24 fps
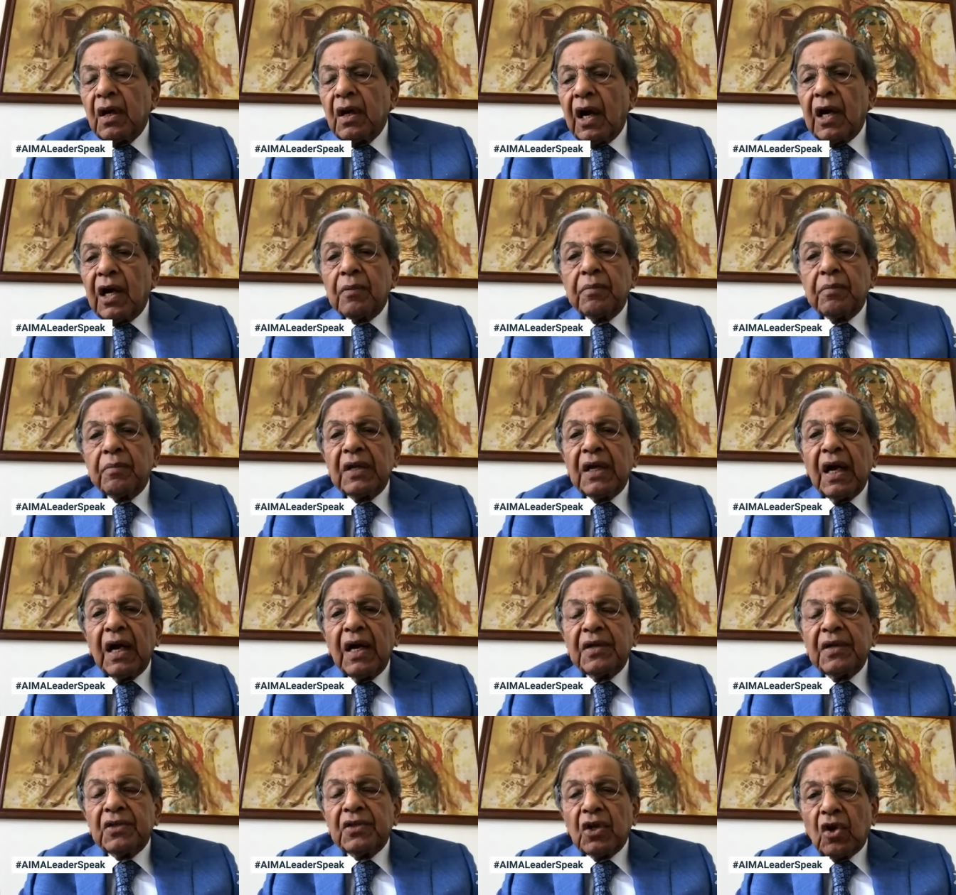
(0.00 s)

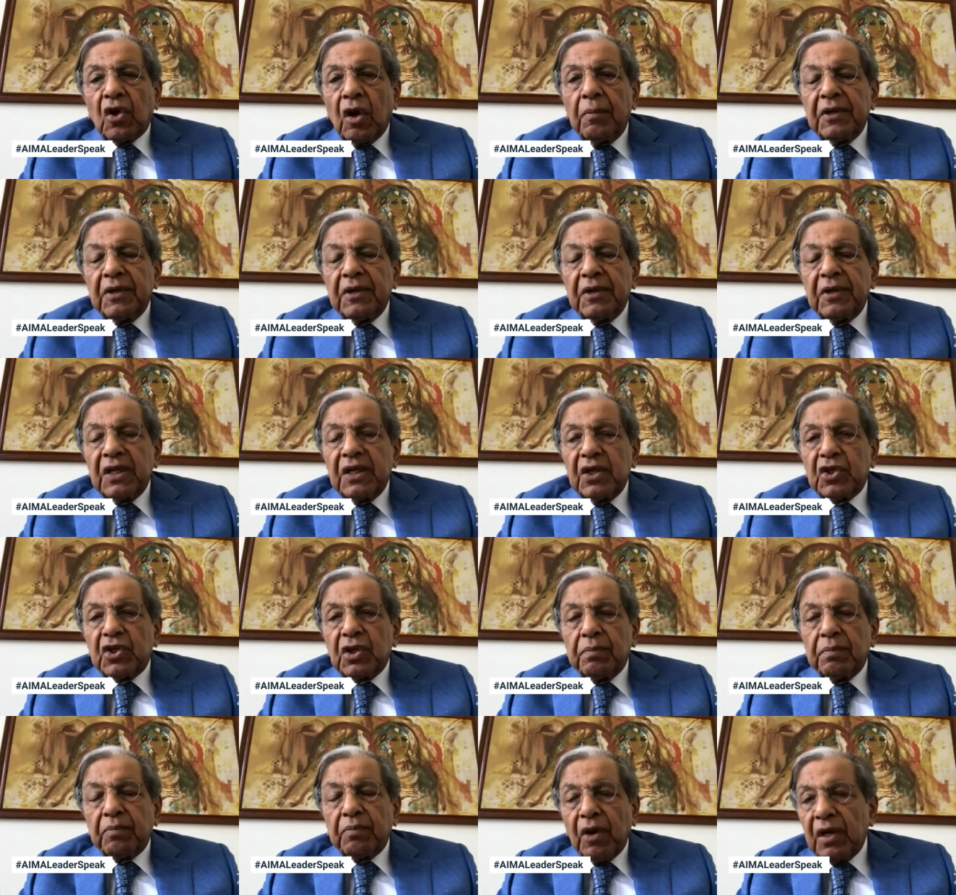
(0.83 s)
RBI's
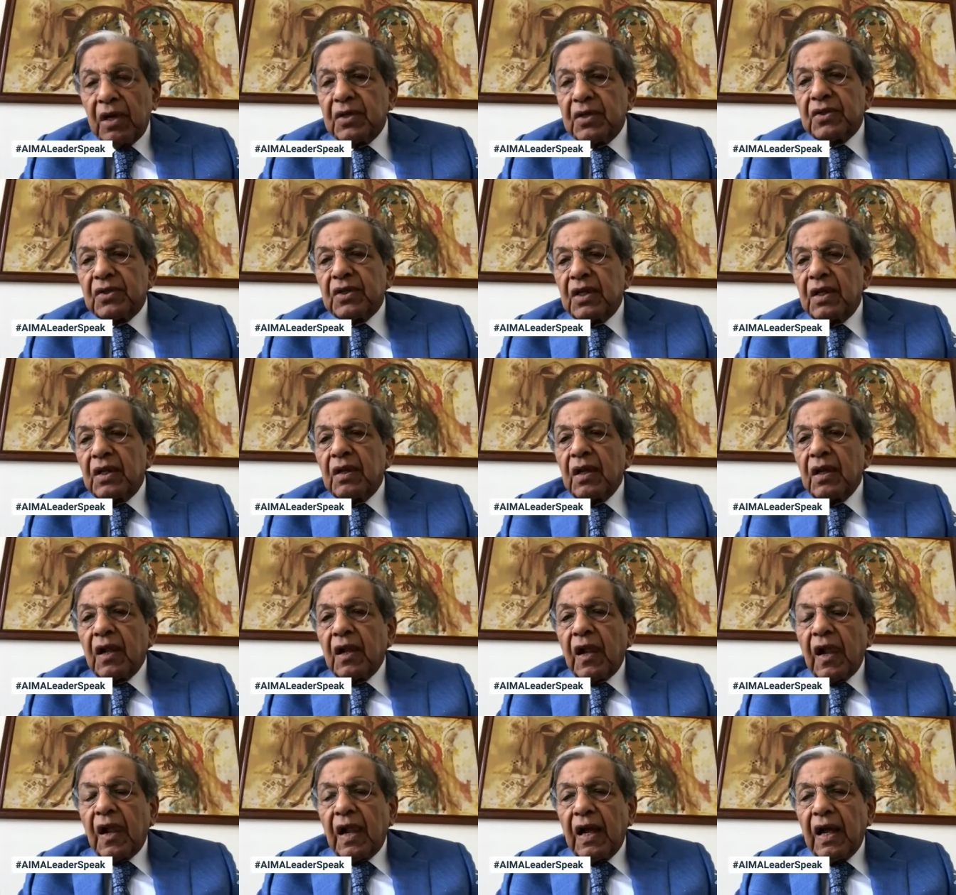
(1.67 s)
accommodation policy,
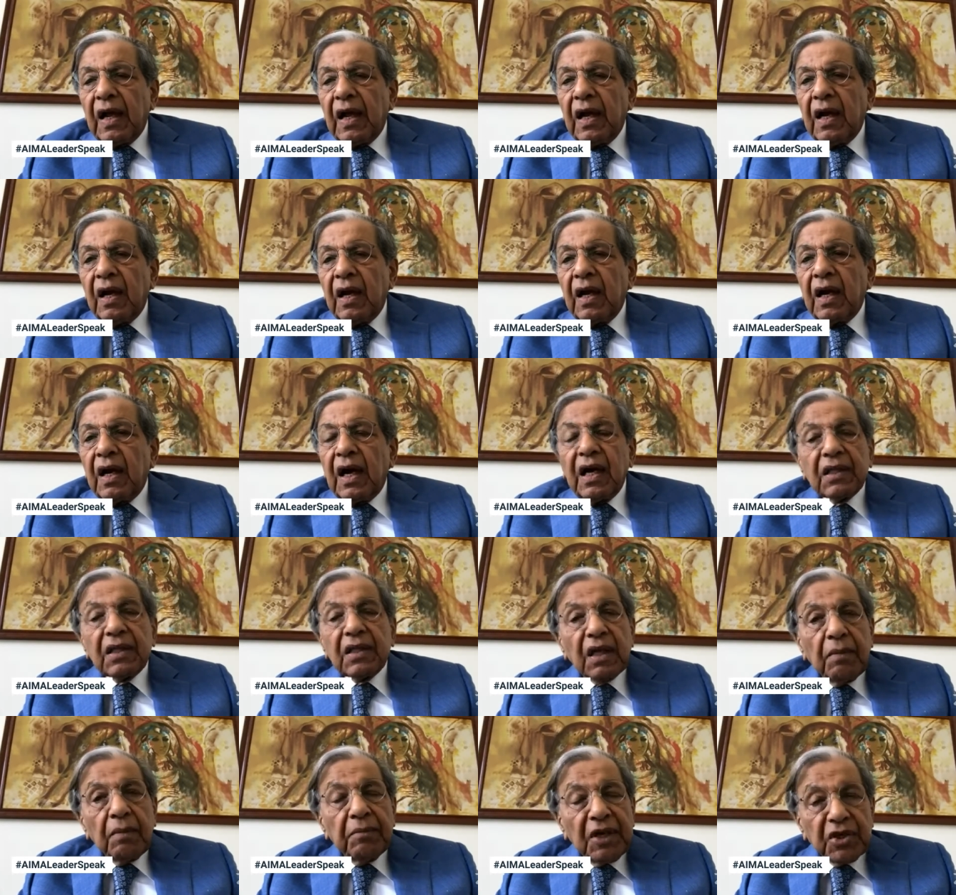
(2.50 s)

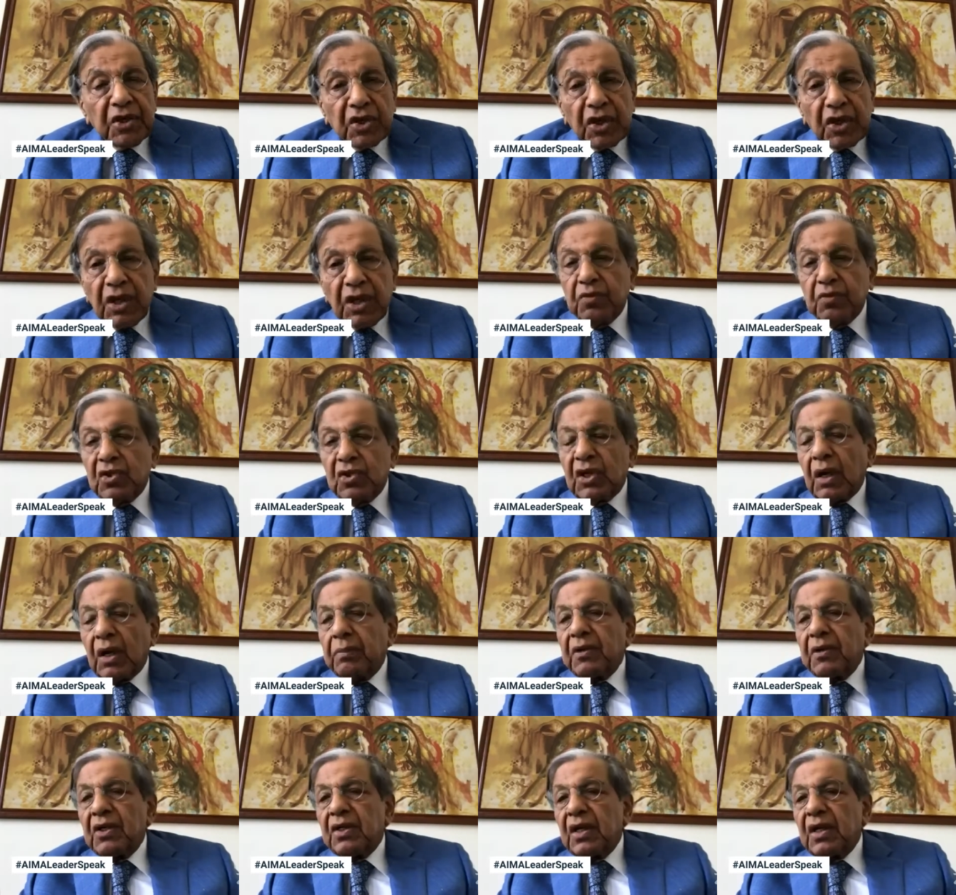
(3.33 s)
other measures which
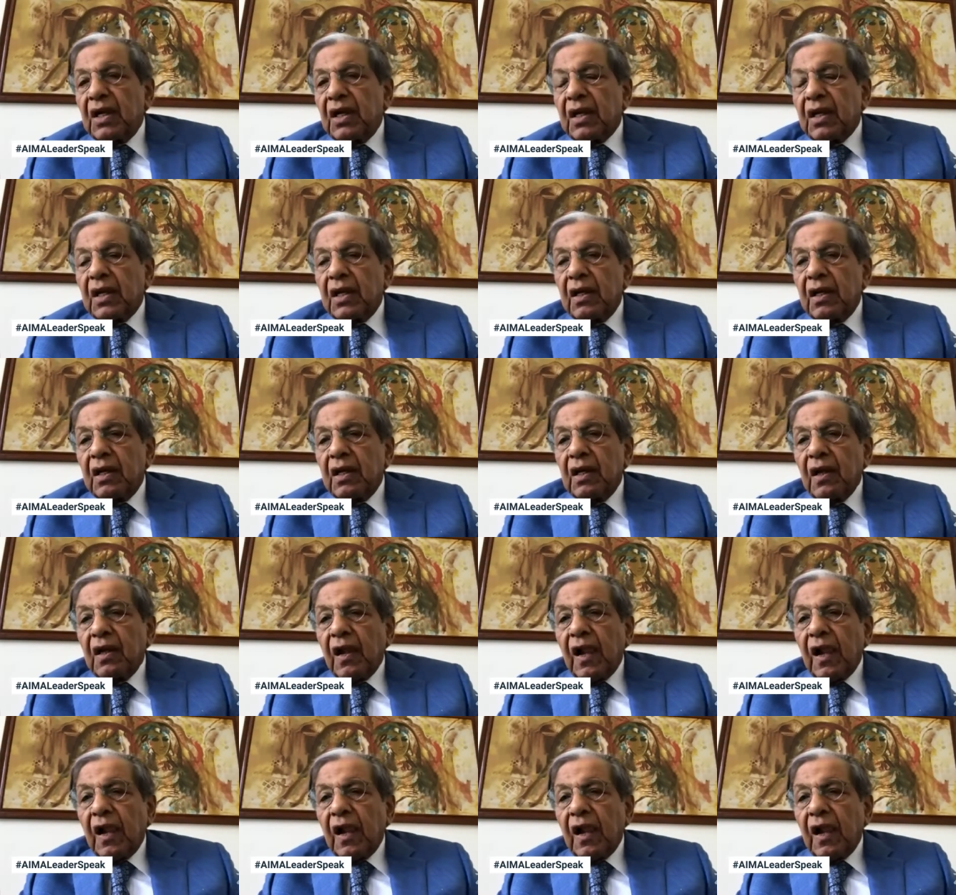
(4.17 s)
have been taken.